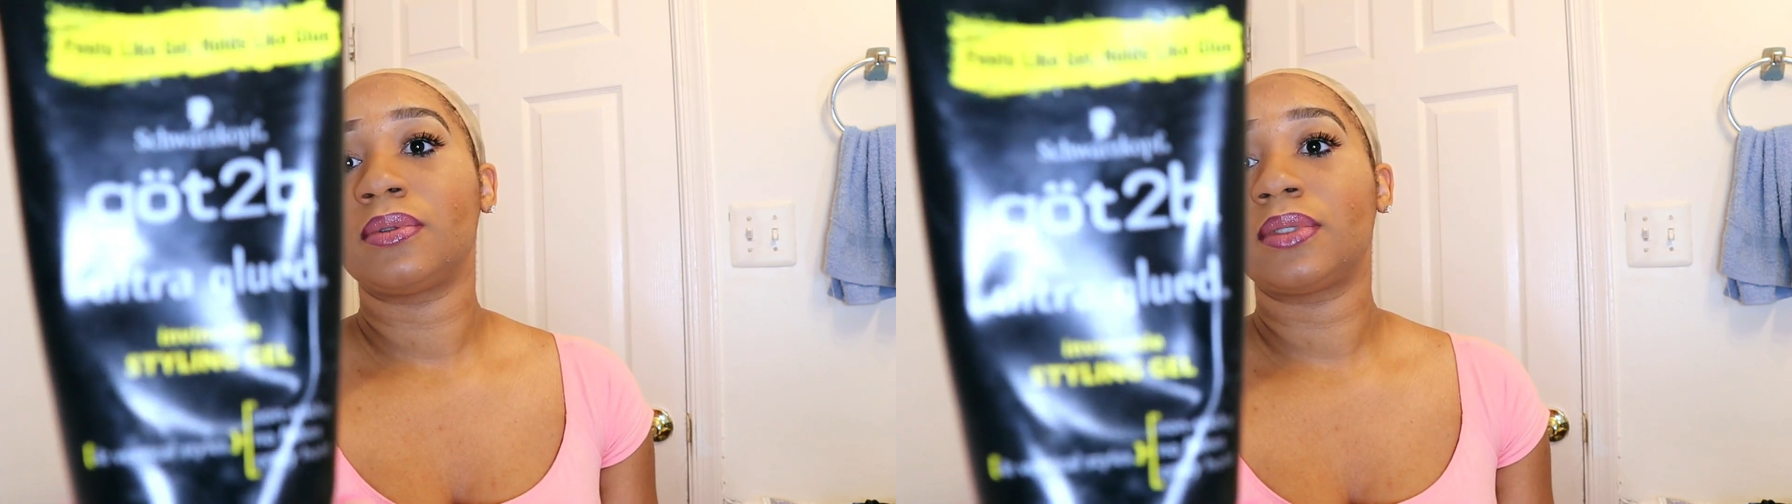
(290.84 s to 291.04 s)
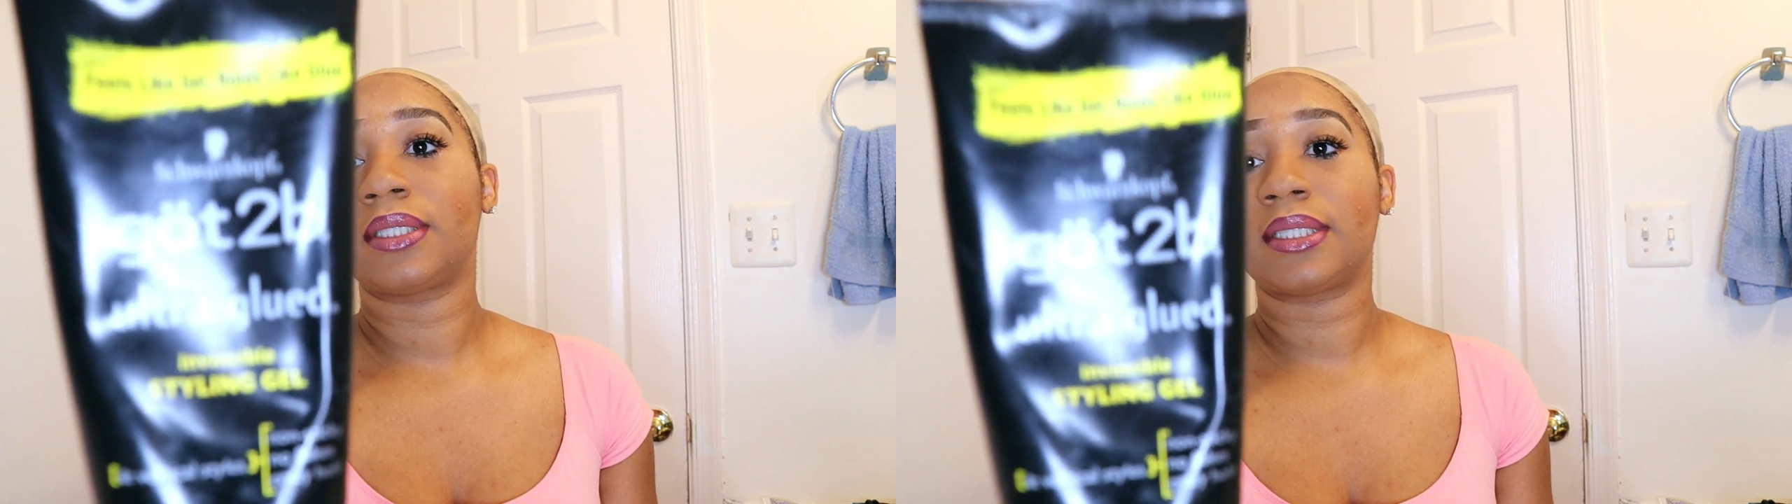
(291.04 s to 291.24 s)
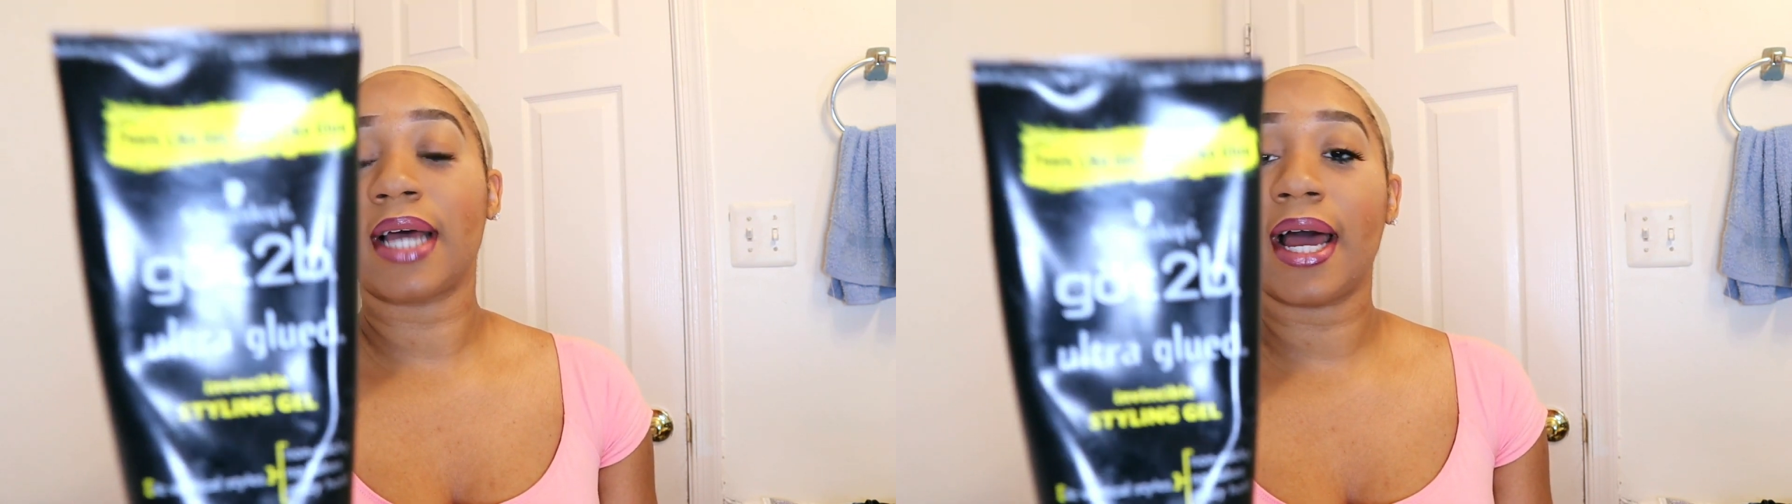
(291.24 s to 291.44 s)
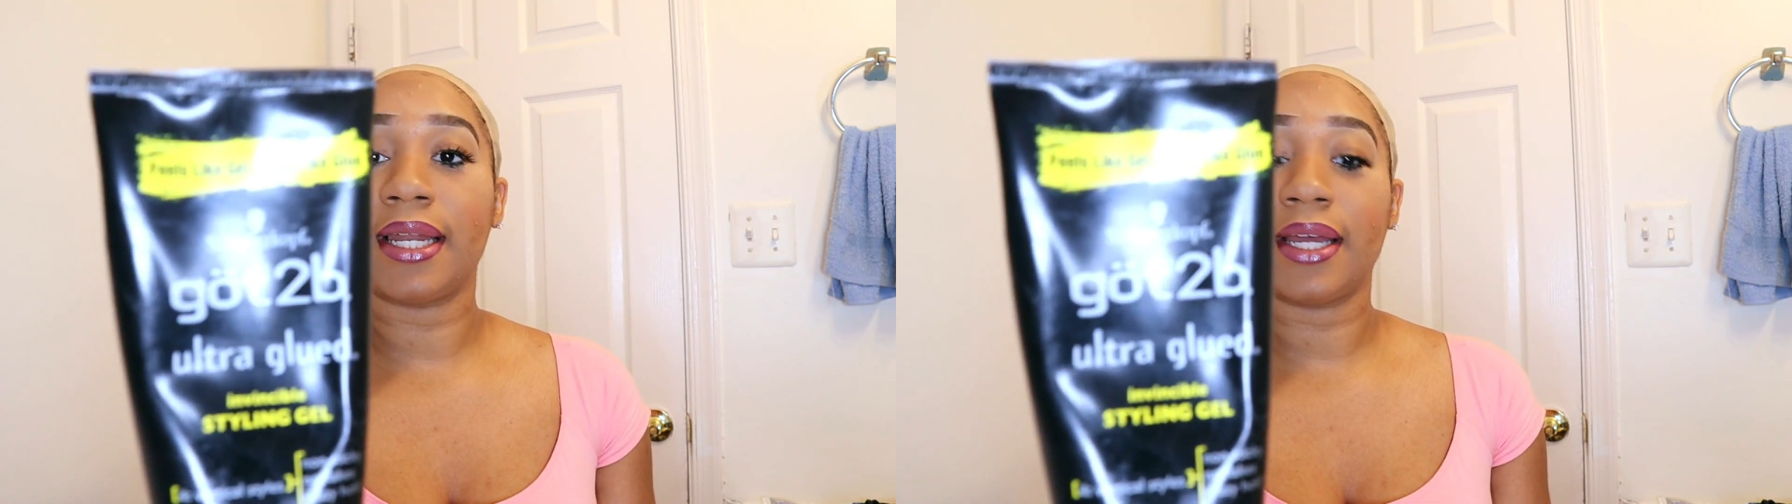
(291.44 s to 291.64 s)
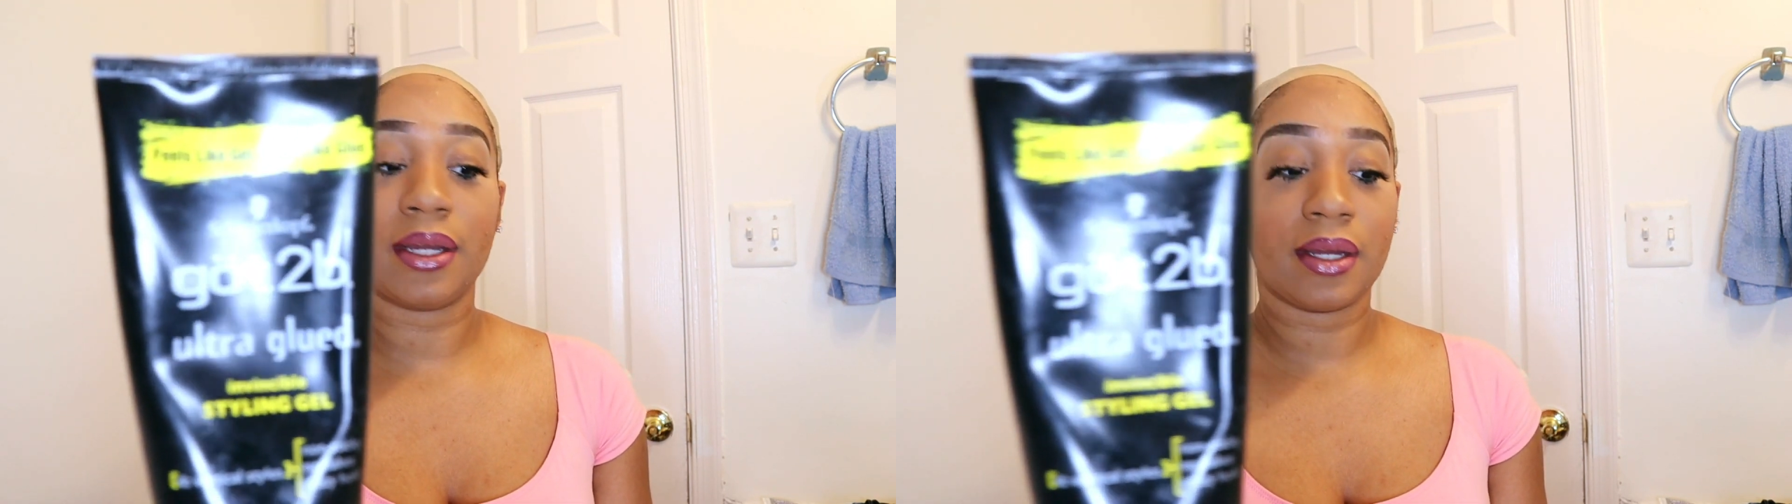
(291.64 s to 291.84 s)

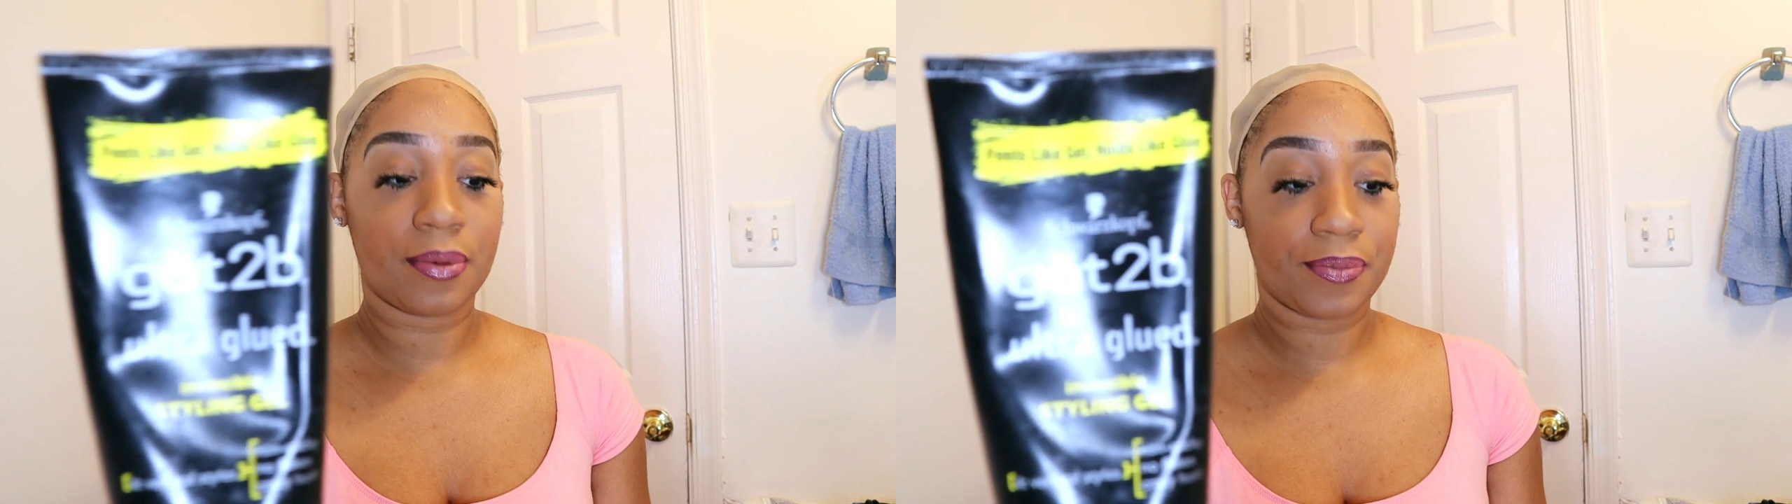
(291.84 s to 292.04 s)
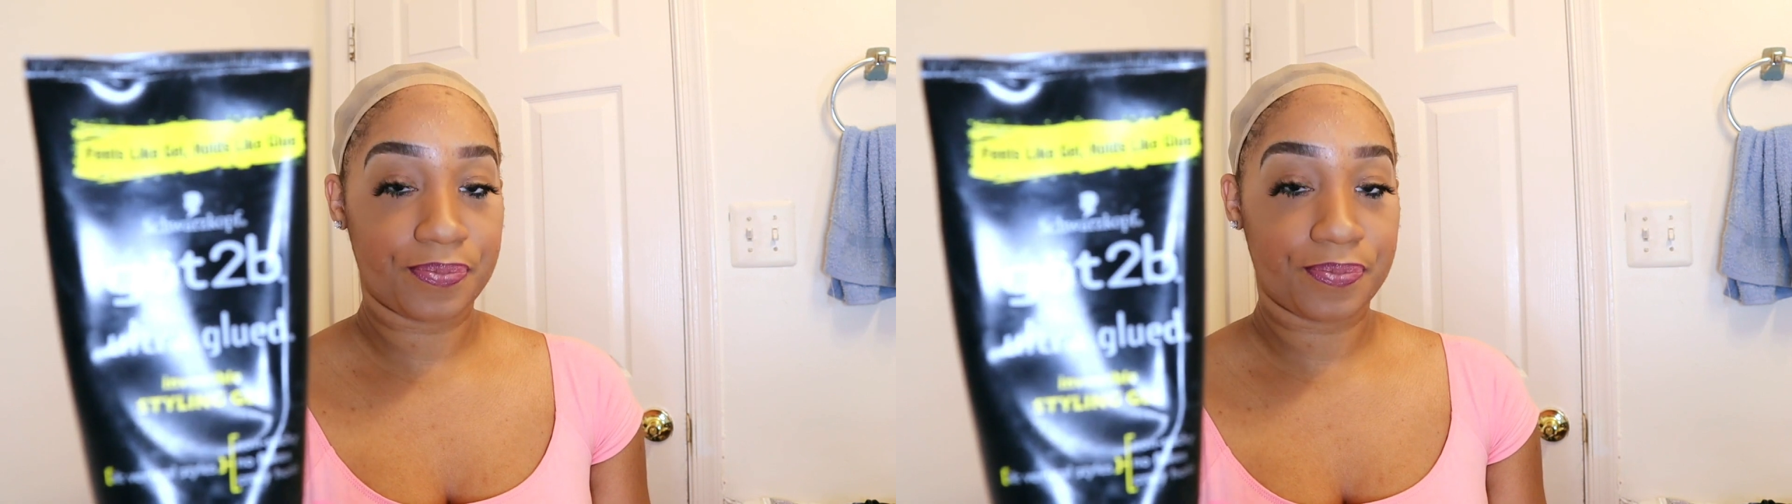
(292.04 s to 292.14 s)
styling